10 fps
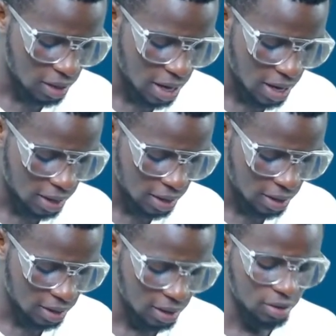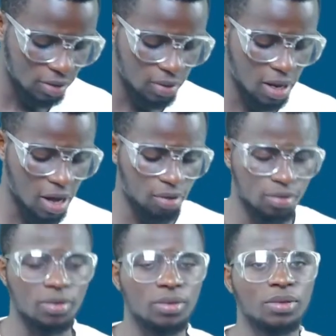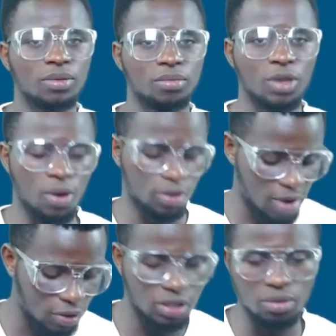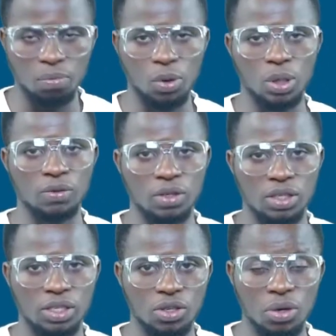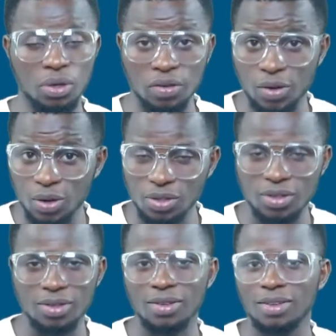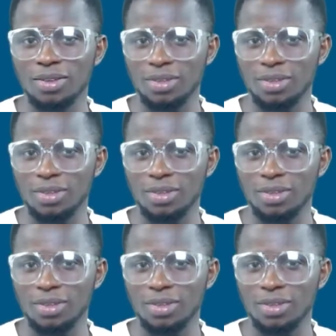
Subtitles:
guy can cancel out, because minus 14 plus 14 is going to give us